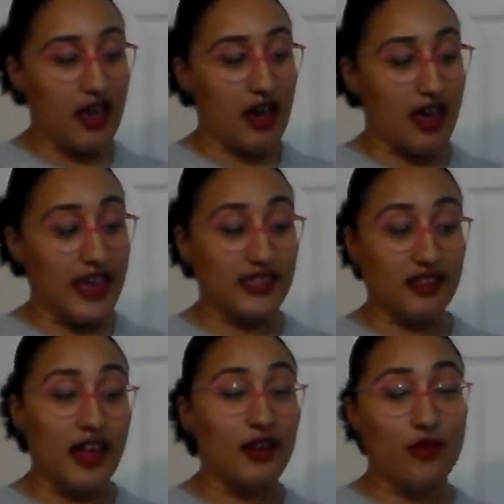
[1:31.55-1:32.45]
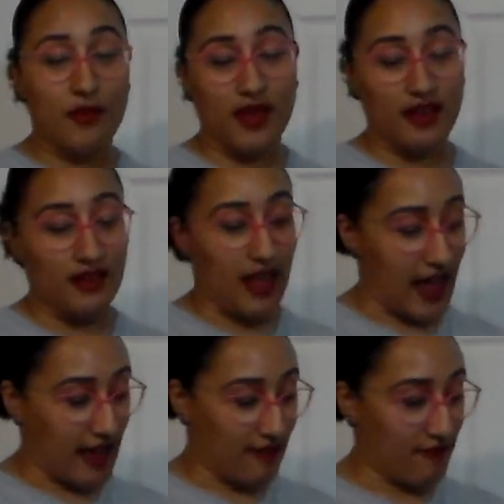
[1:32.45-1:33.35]
as a lot of women
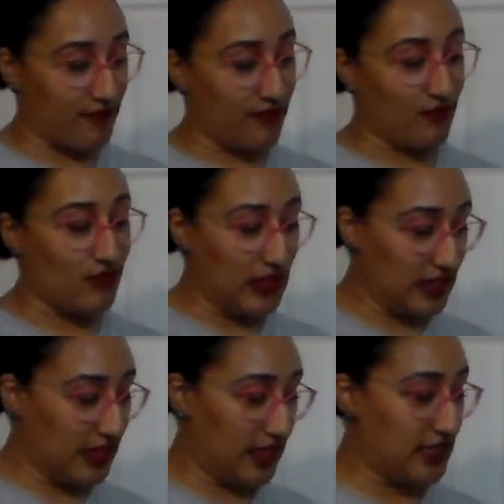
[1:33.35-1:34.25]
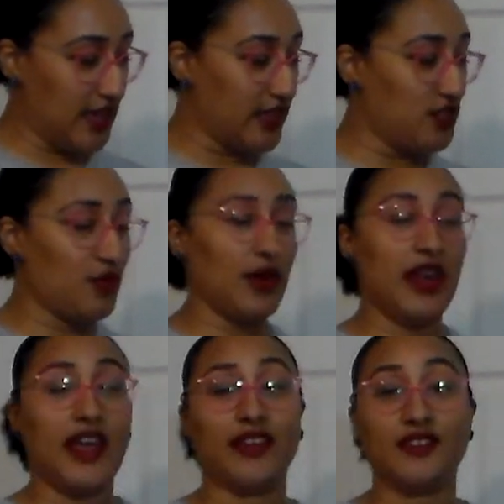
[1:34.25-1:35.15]
have really taken to
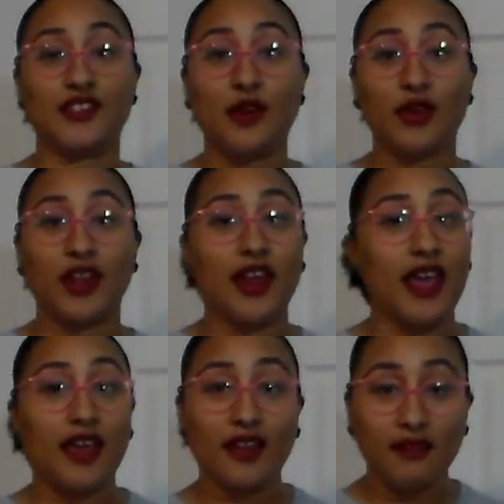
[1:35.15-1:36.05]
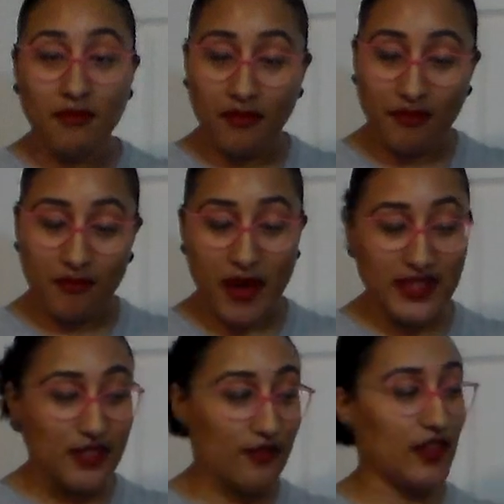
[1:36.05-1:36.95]
it and sewn it, and
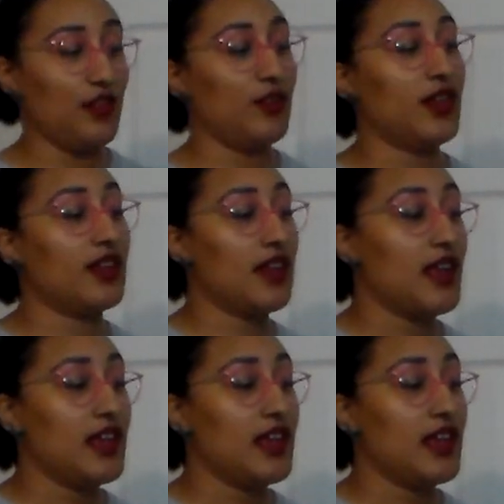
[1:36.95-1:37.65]
myself included.